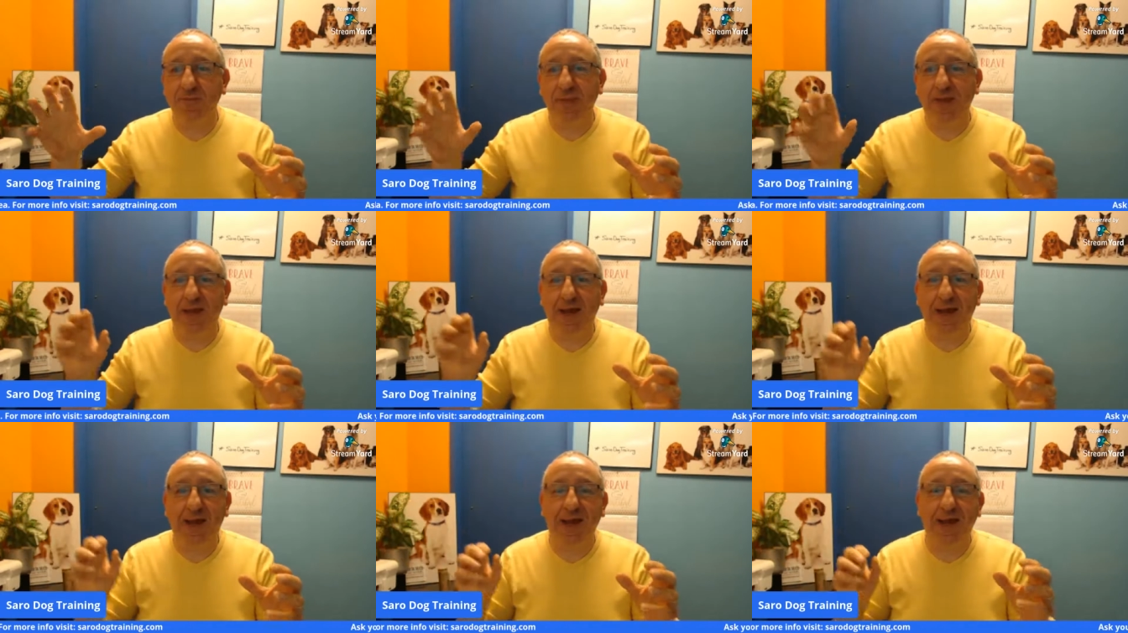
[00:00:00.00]

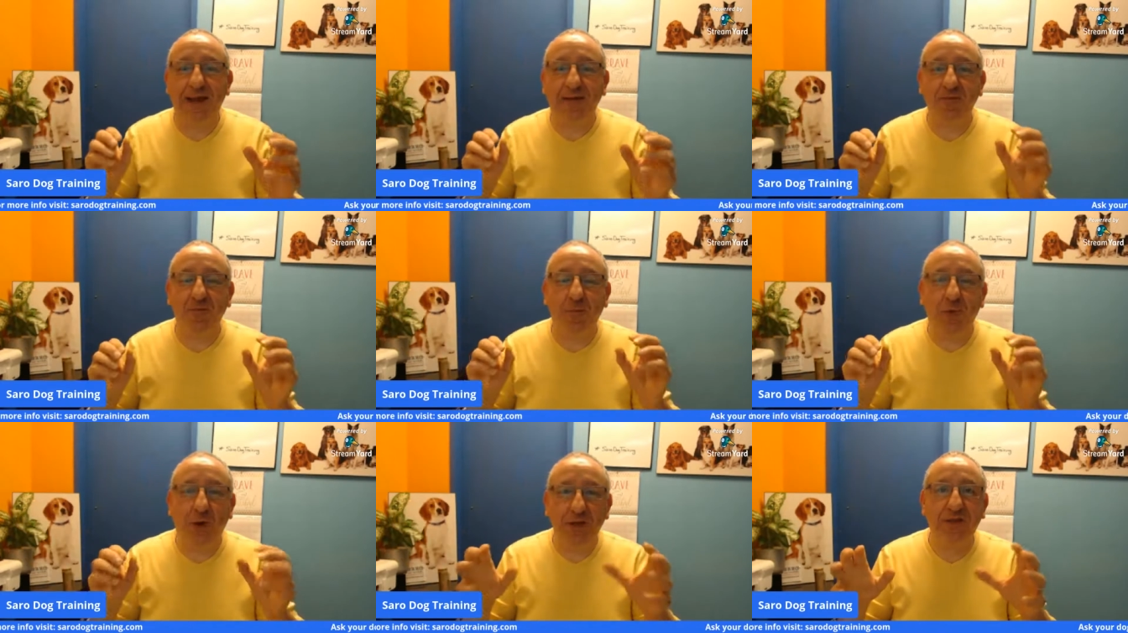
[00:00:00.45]
and
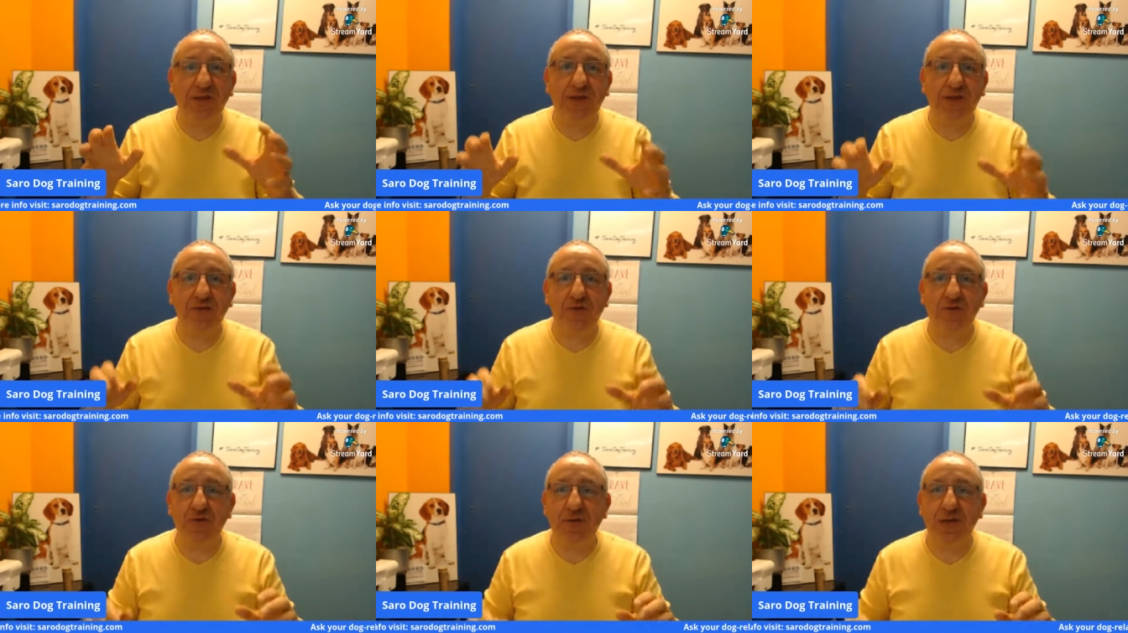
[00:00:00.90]
what they
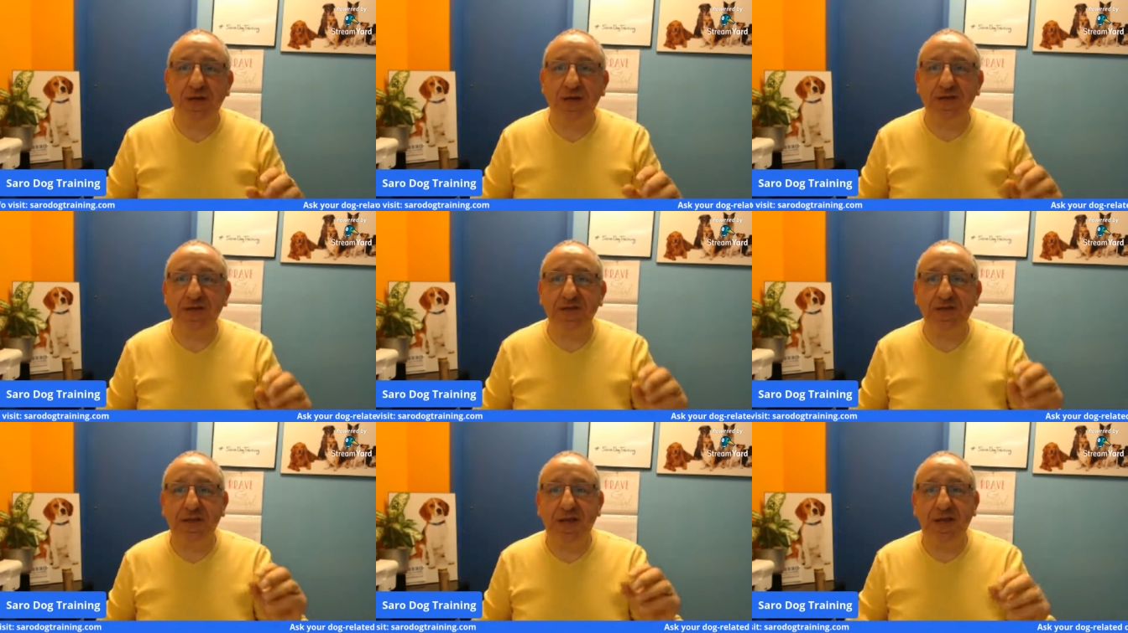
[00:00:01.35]
do
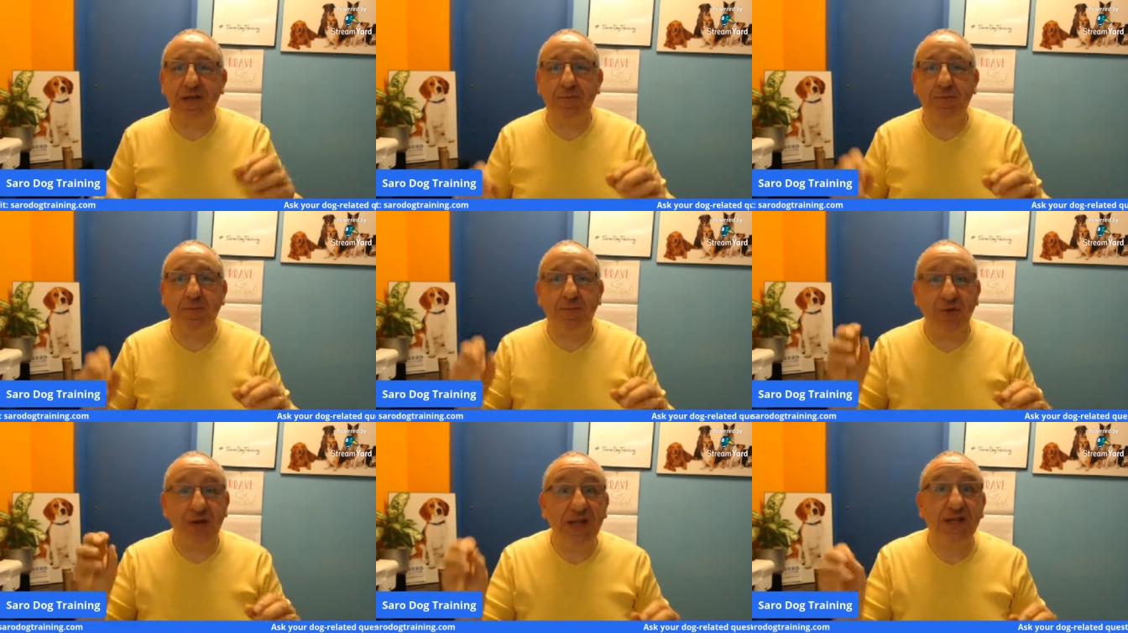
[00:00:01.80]
is they
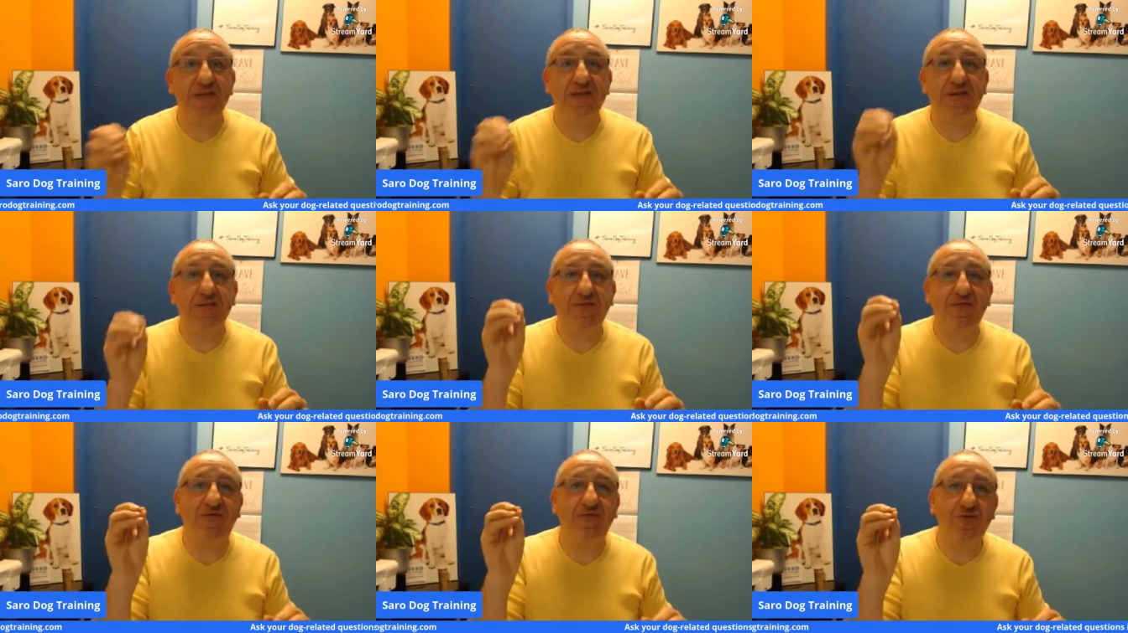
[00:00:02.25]
bring the
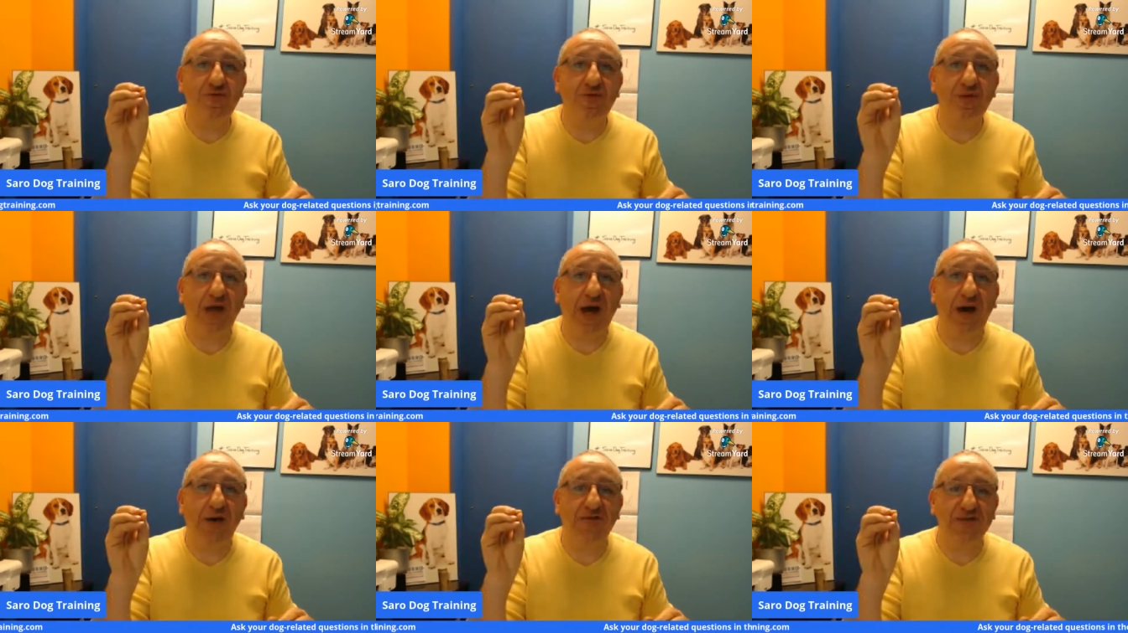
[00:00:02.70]
food
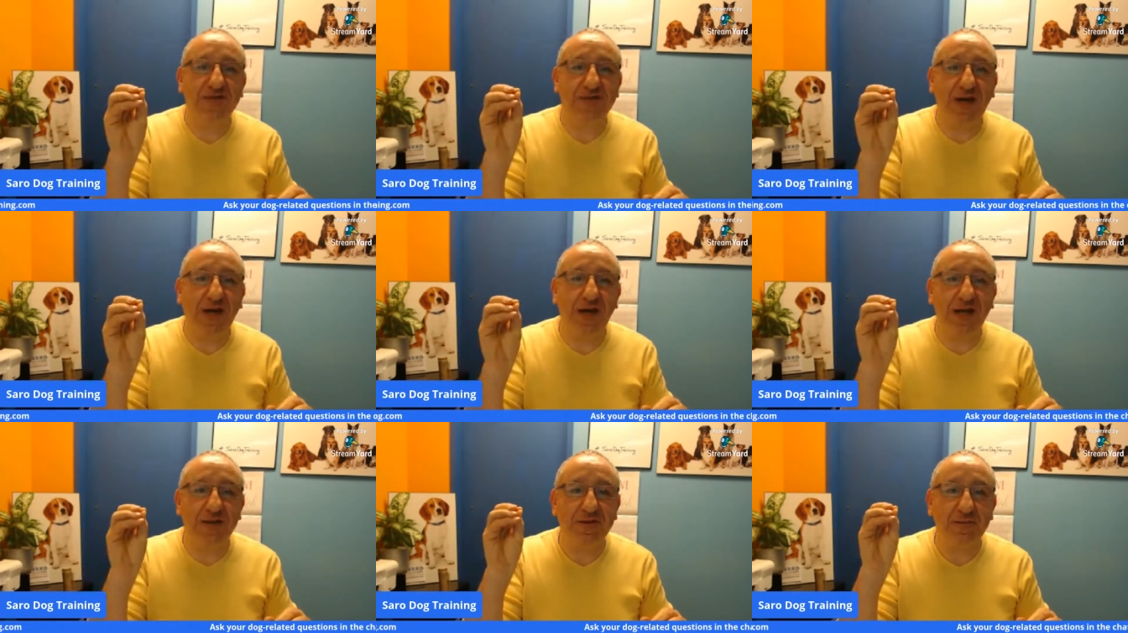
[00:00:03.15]

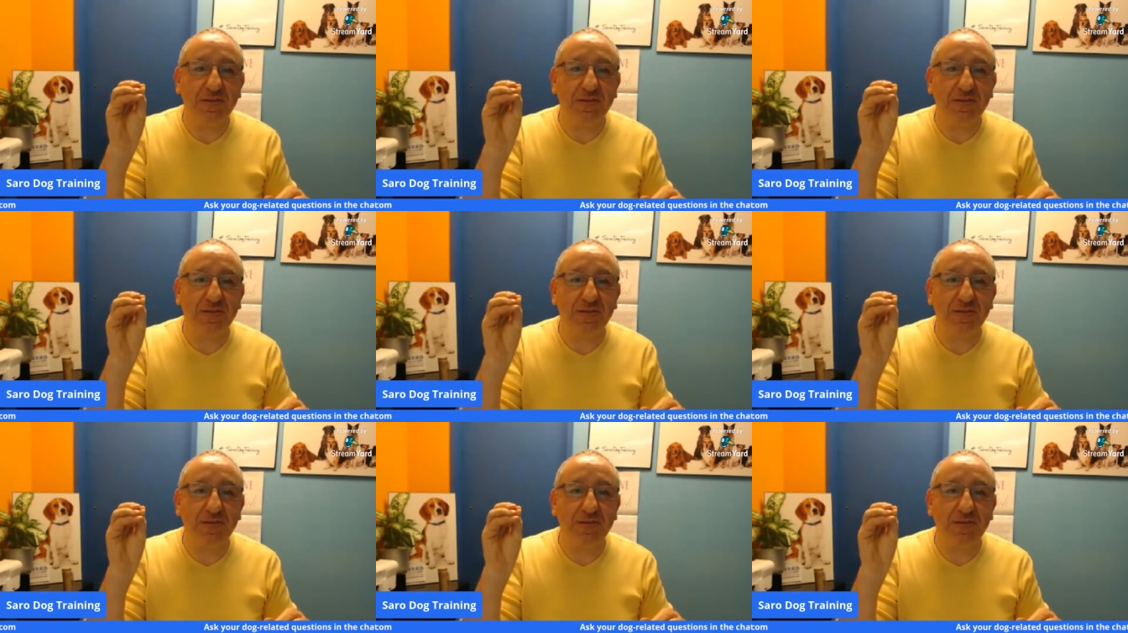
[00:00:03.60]
outside